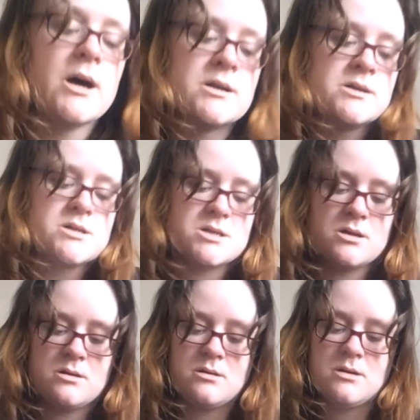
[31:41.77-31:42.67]
and
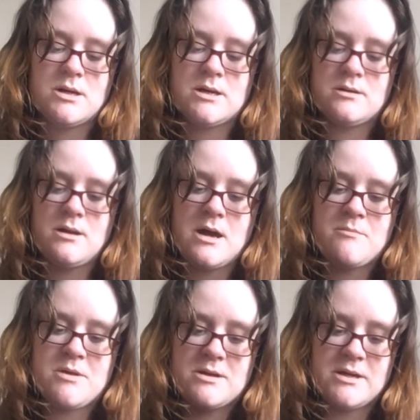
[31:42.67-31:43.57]

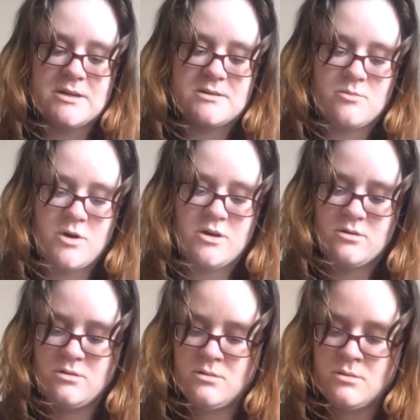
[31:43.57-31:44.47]
I'm in here somewhere.